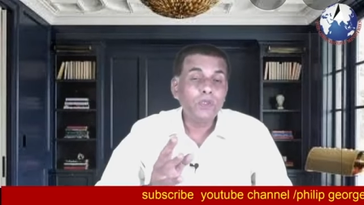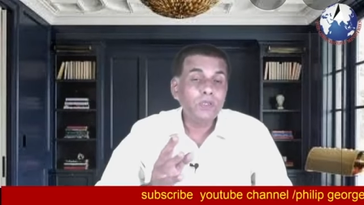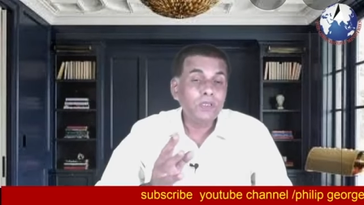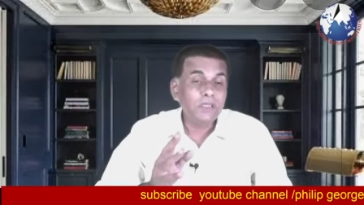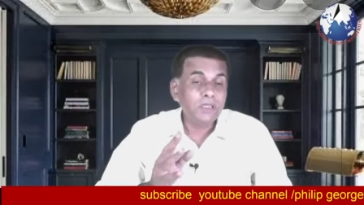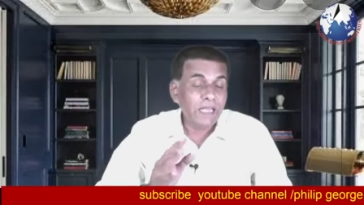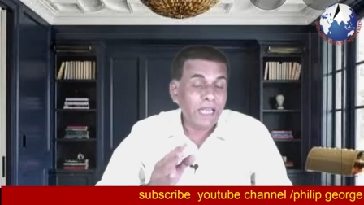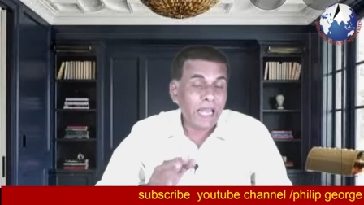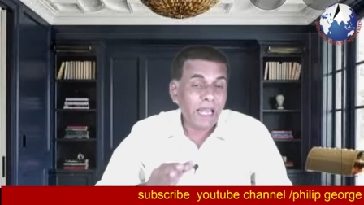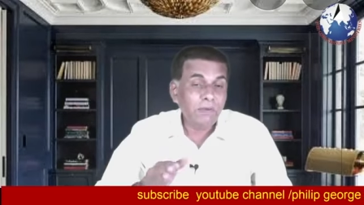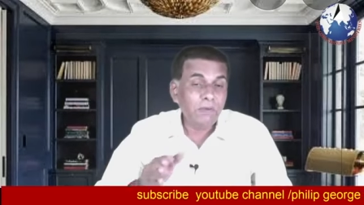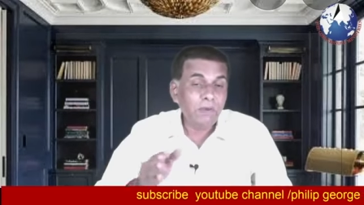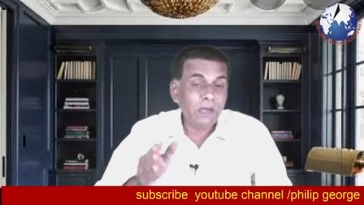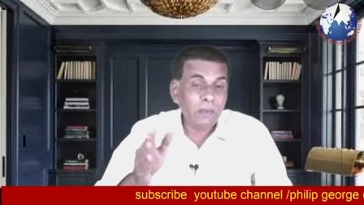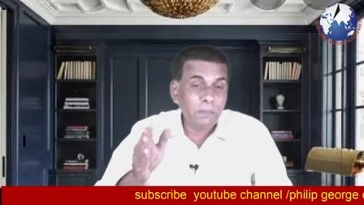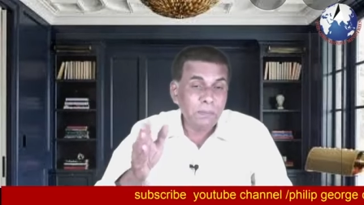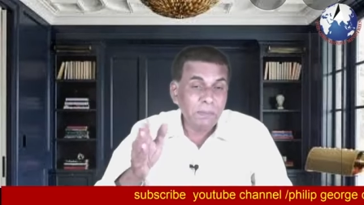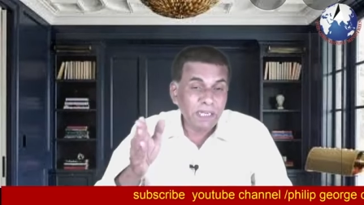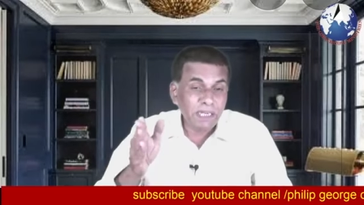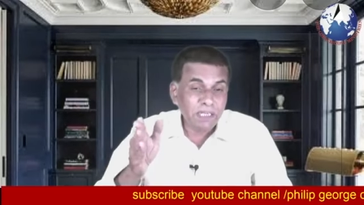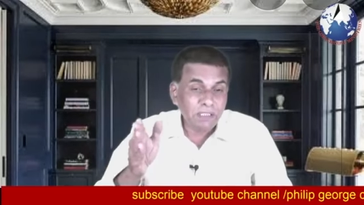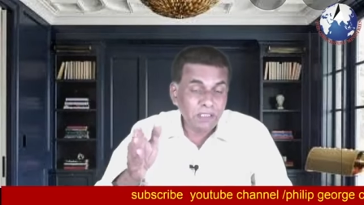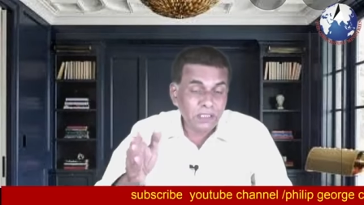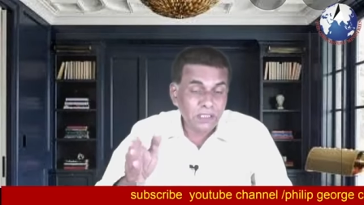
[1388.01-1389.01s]
they will
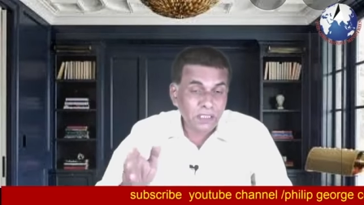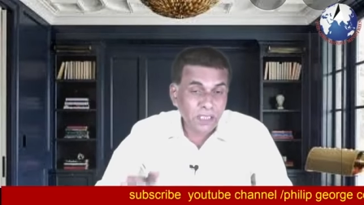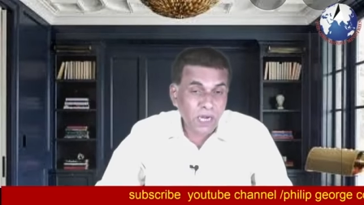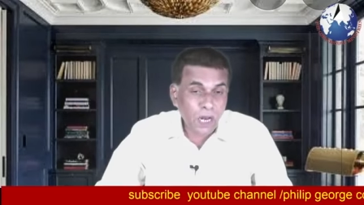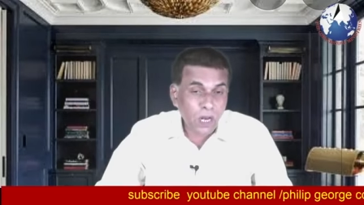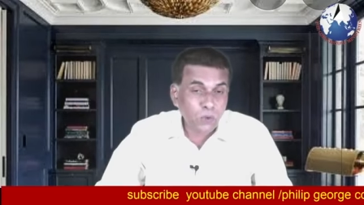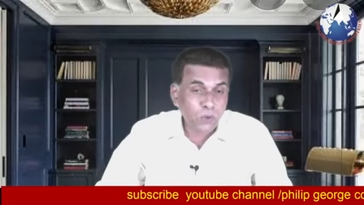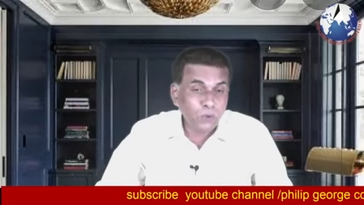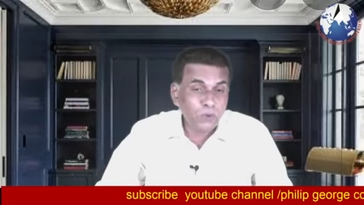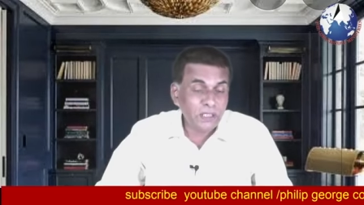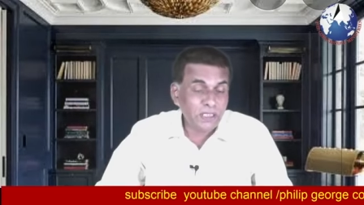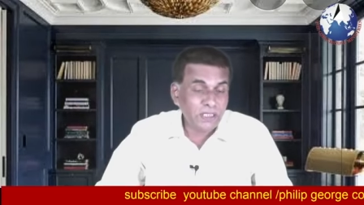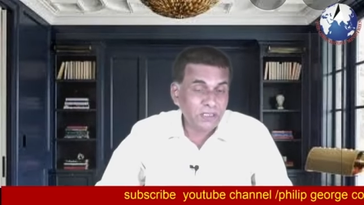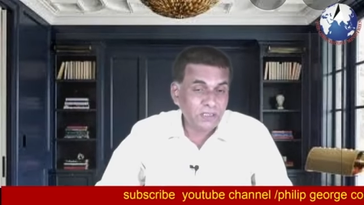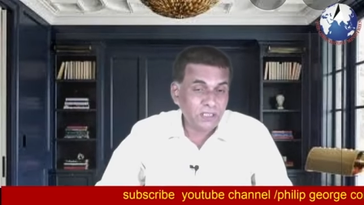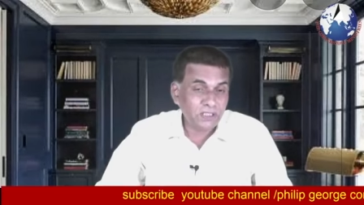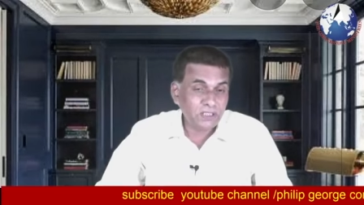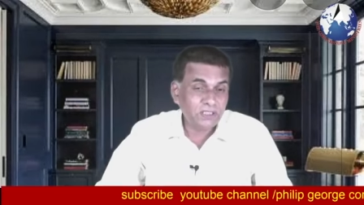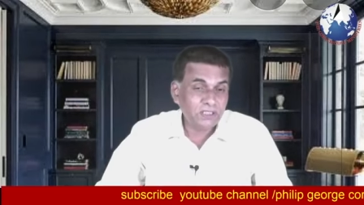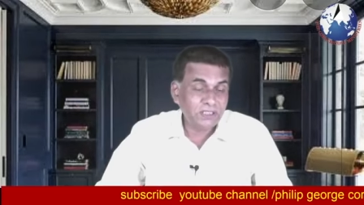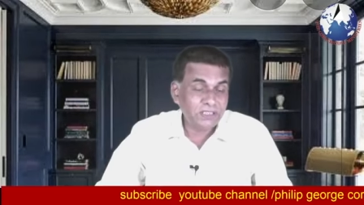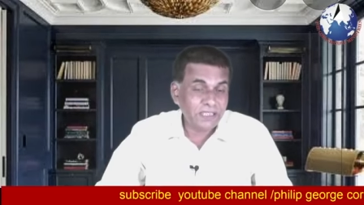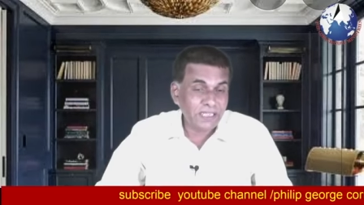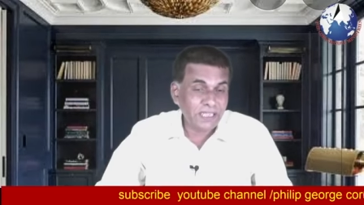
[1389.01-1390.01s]
be drowned in the
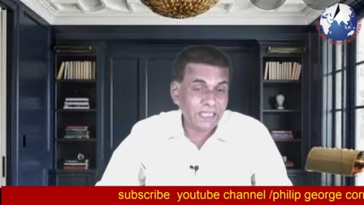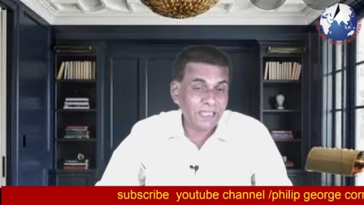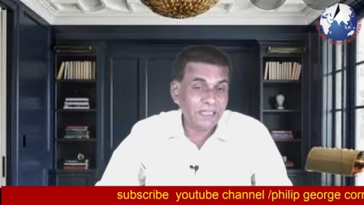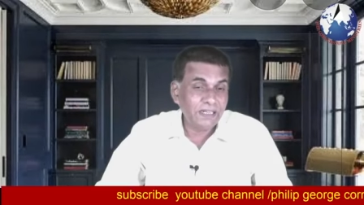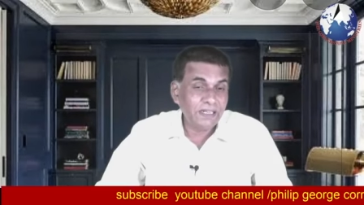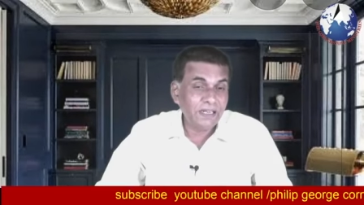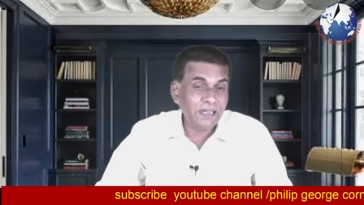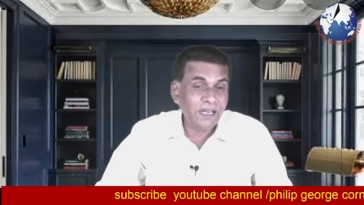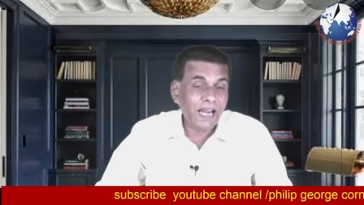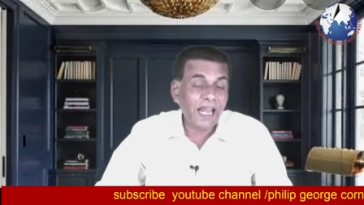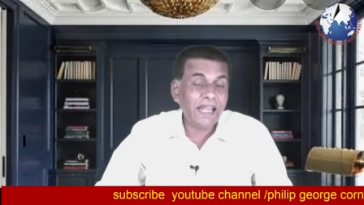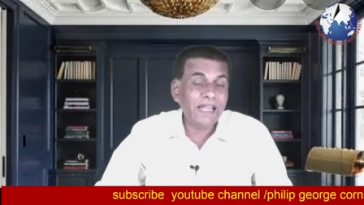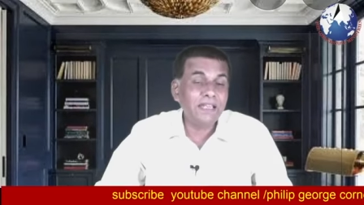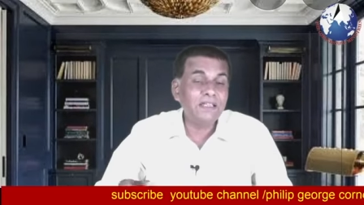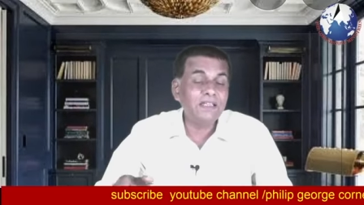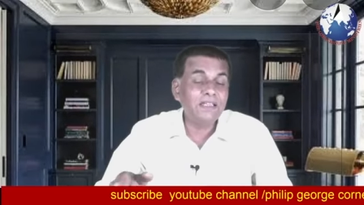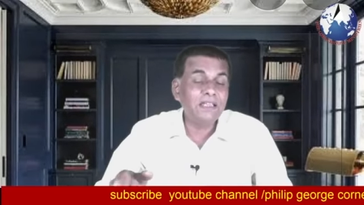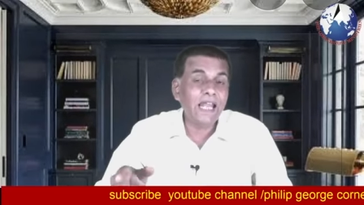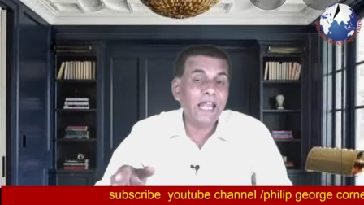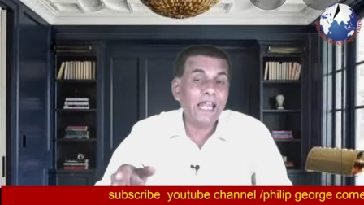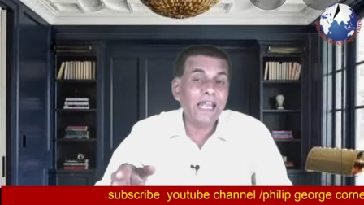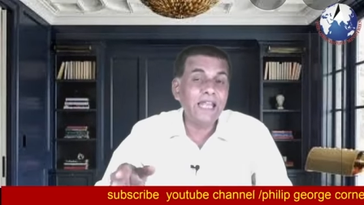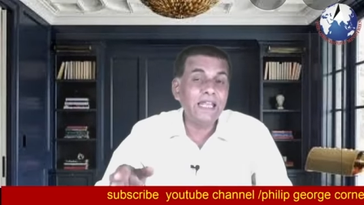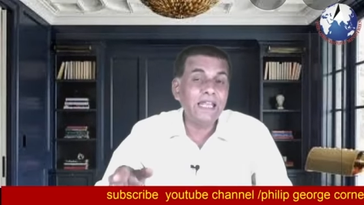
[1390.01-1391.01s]
sea like
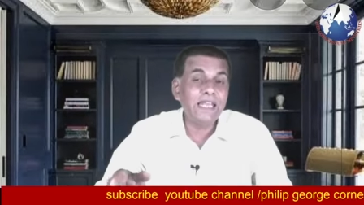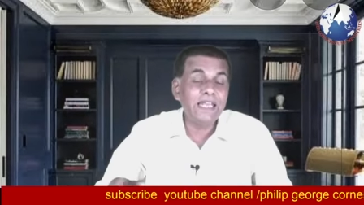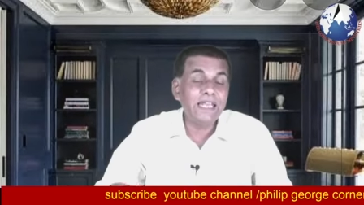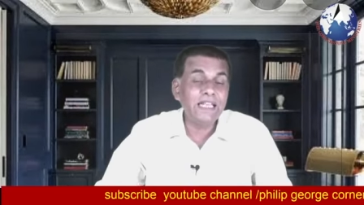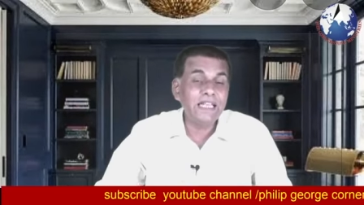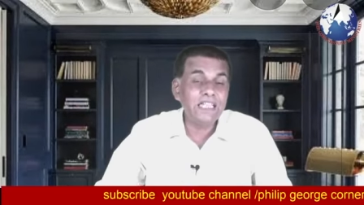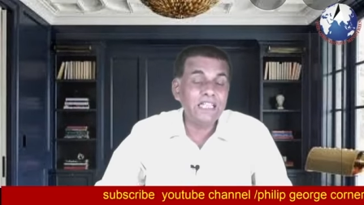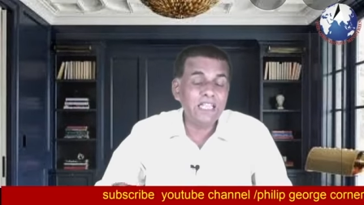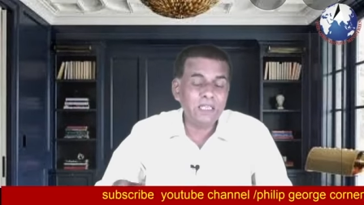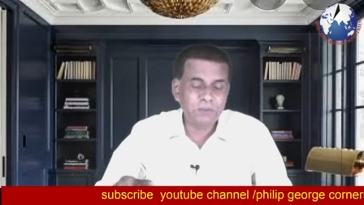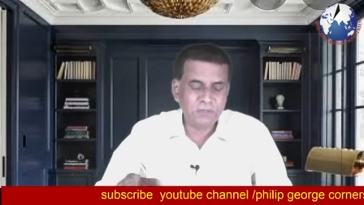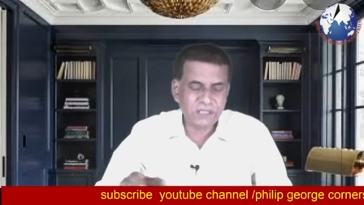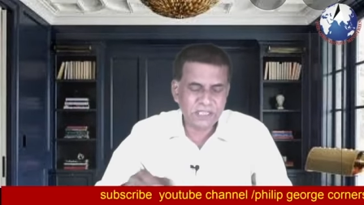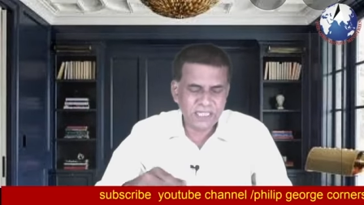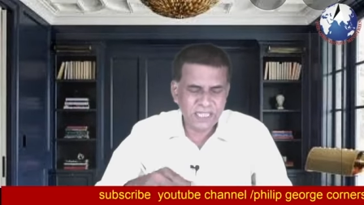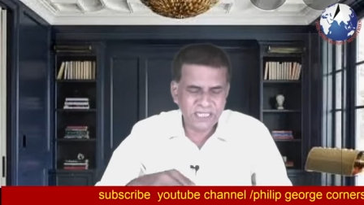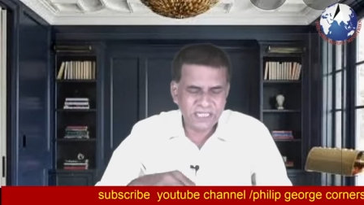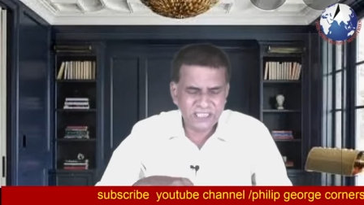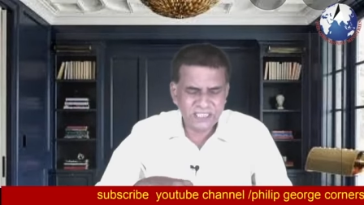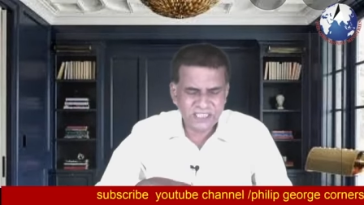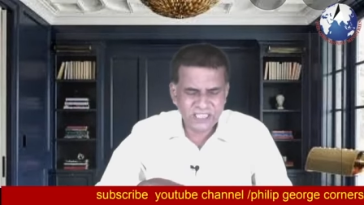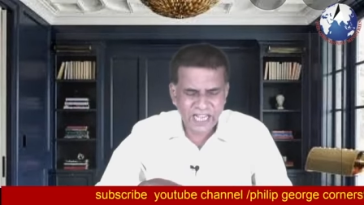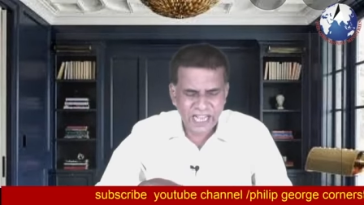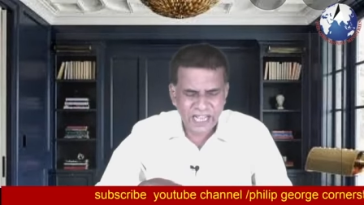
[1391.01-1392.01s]
the
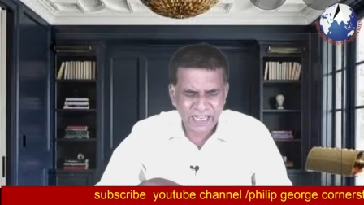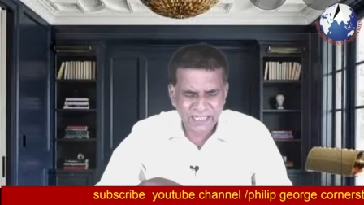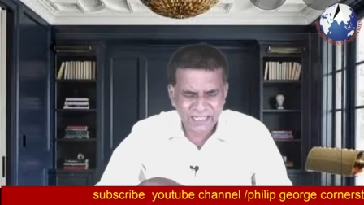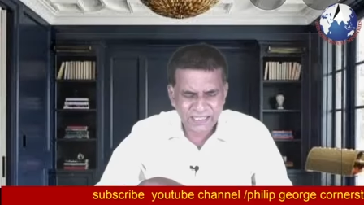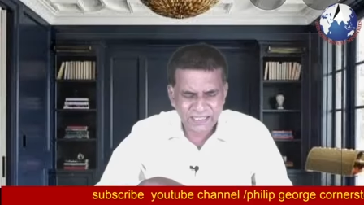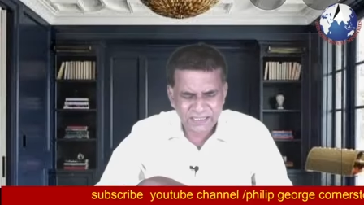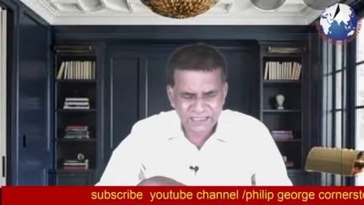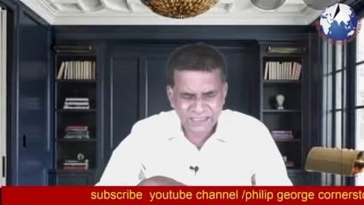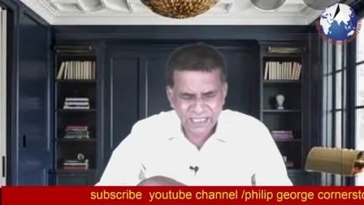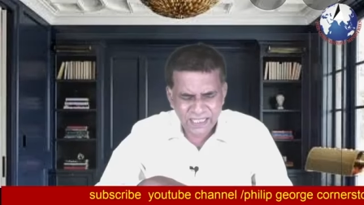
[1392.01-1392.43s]
Egyptian chariots.